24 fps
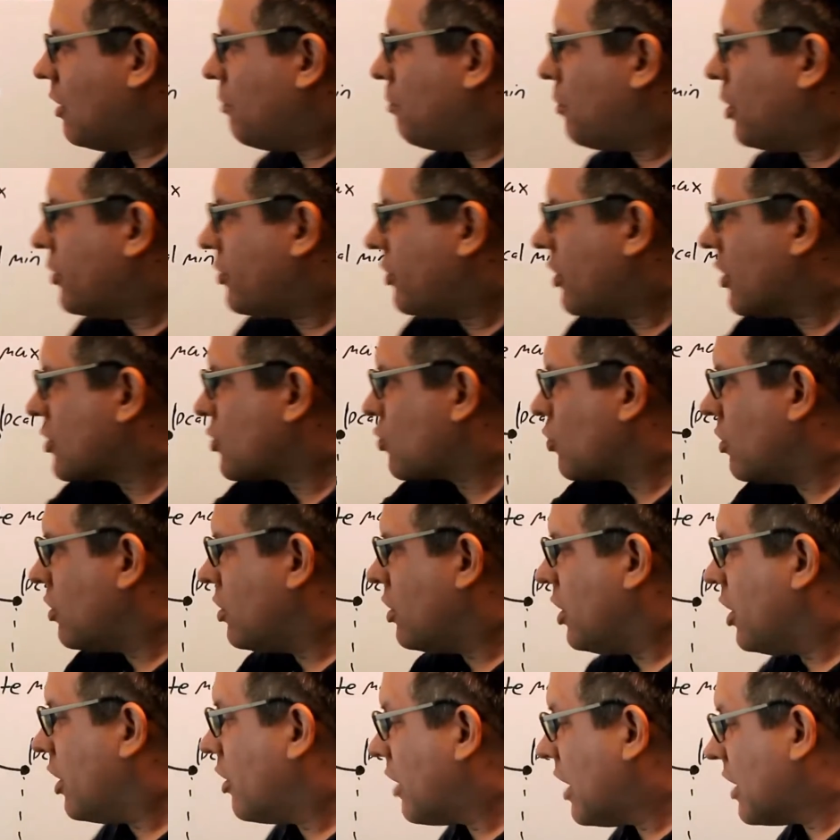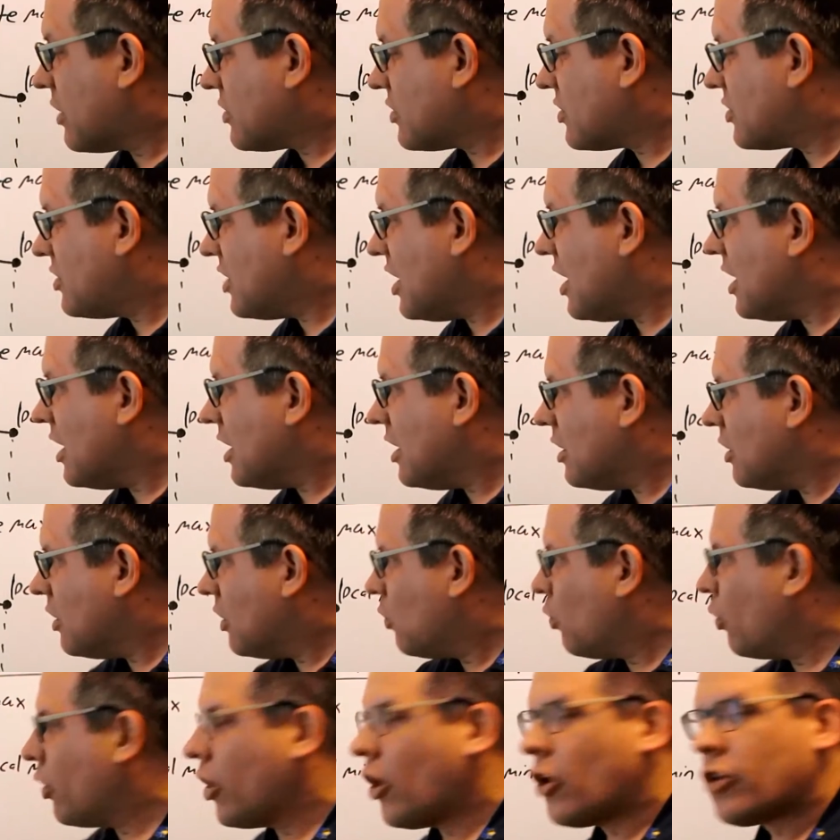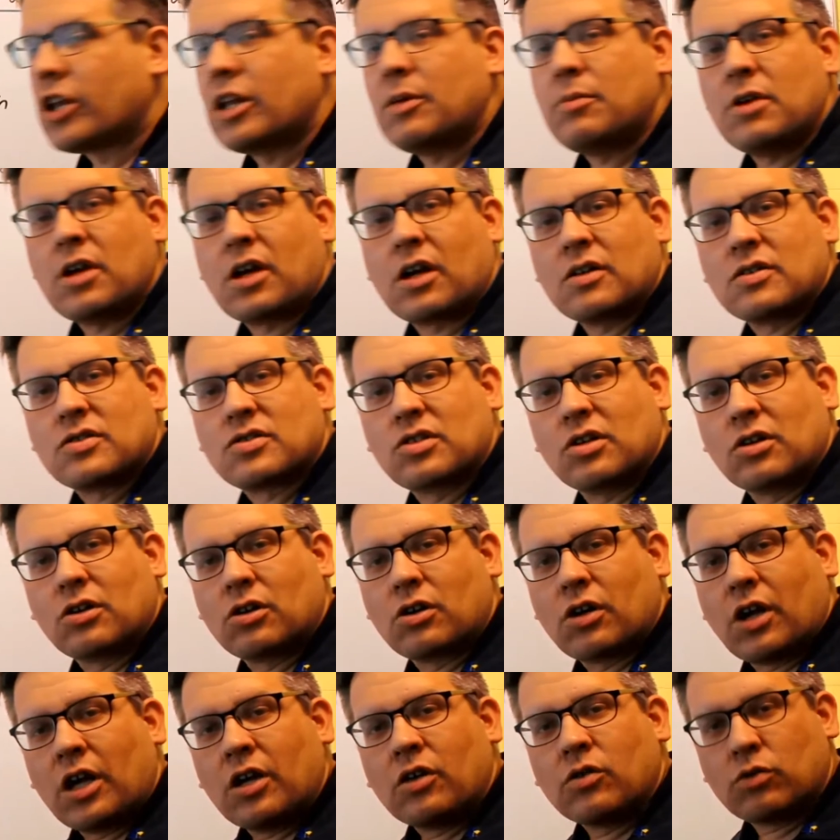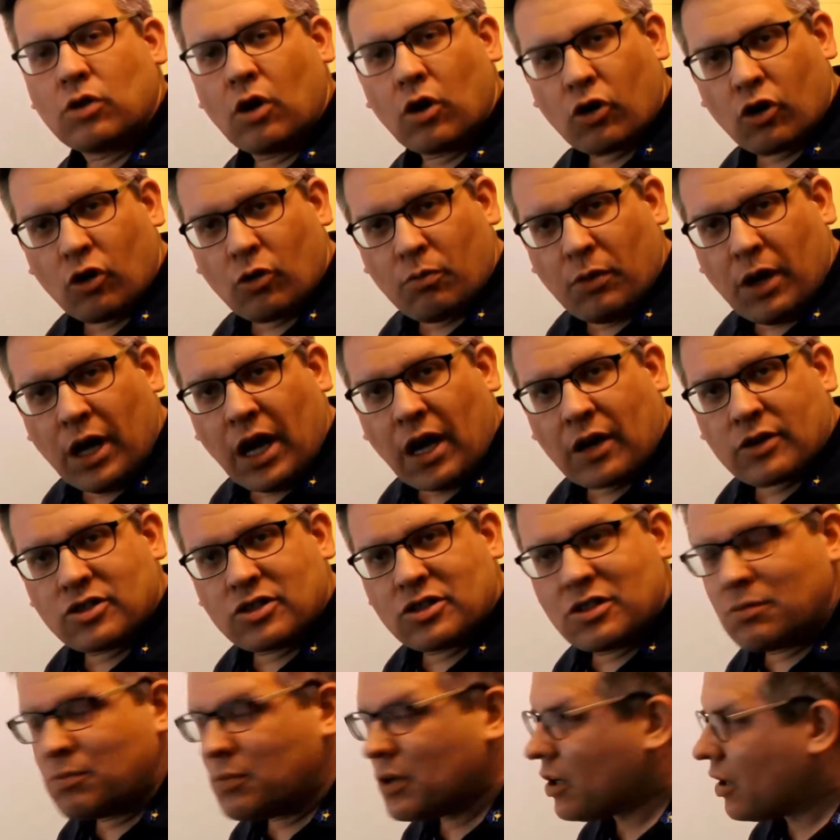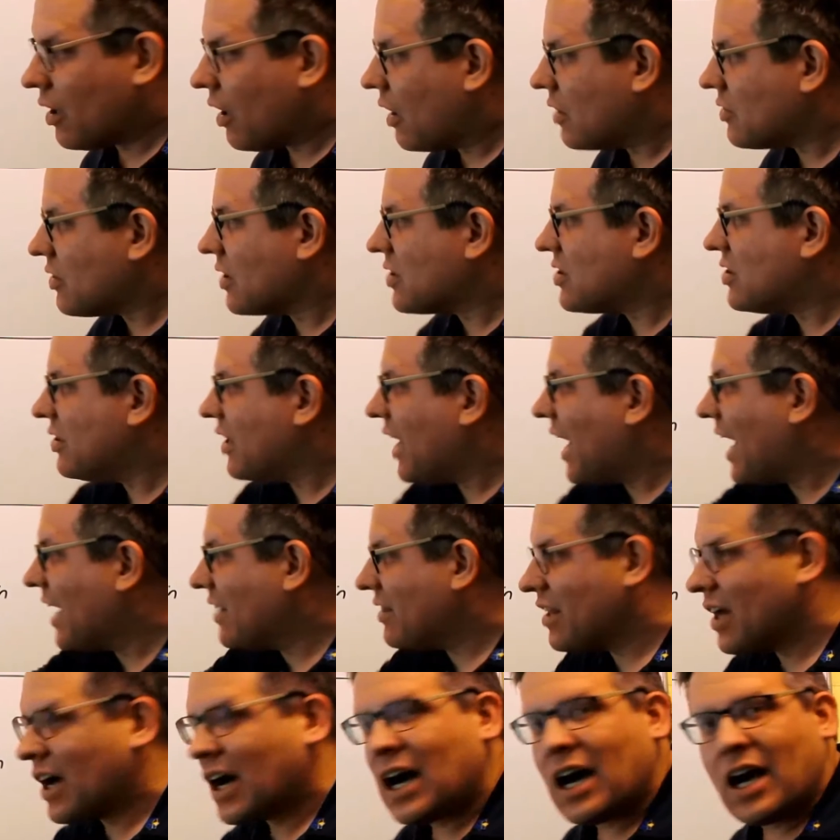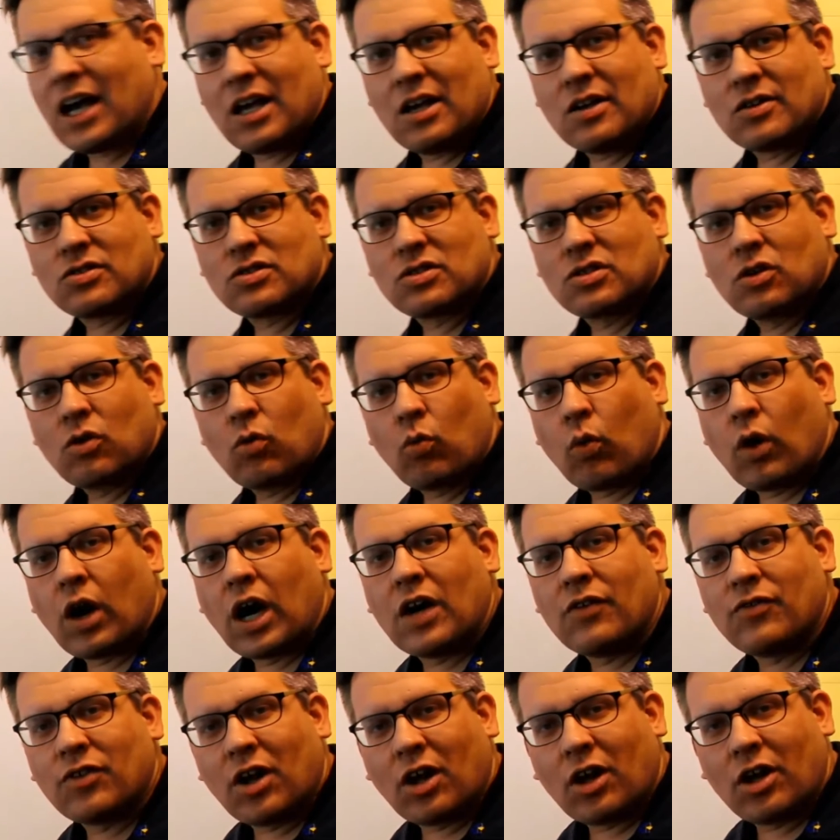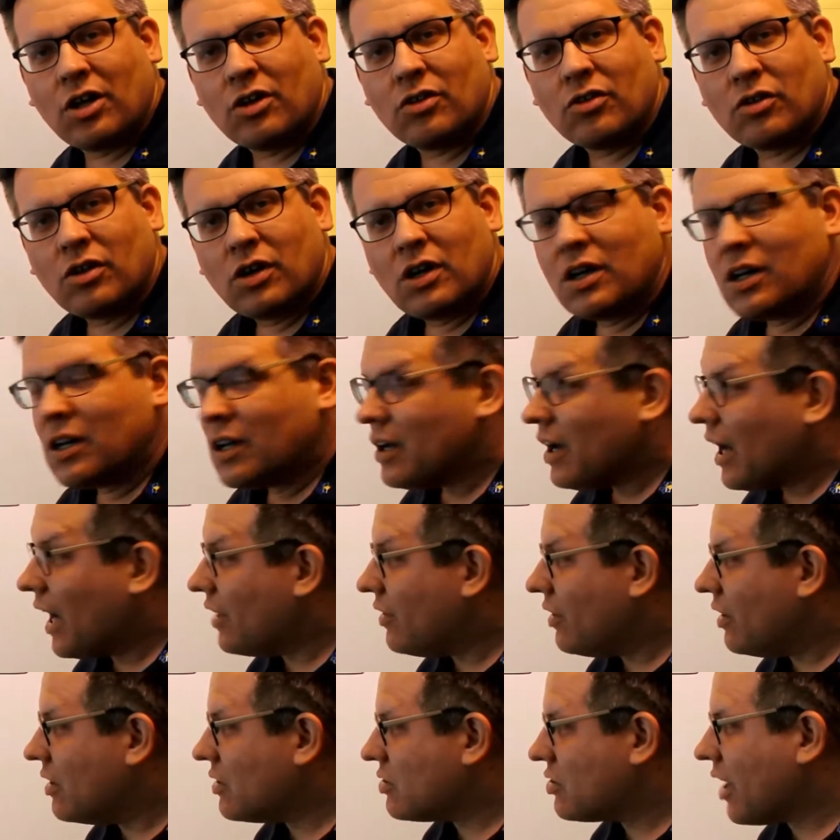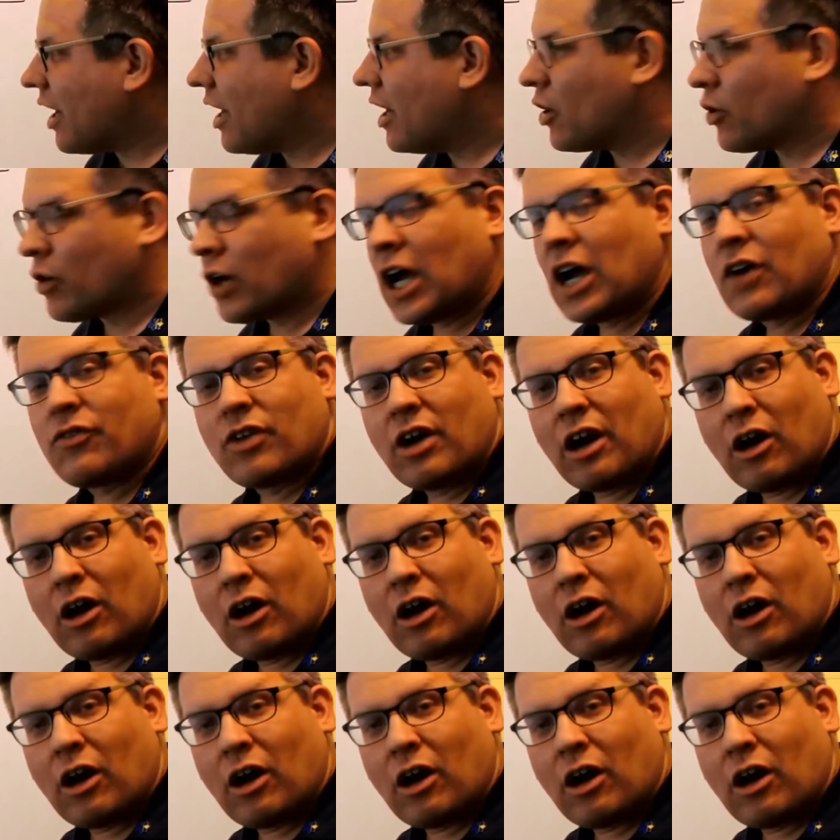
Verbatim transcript: But this one here at C would only be considered a local max because it's not the highest y value on the entire graph.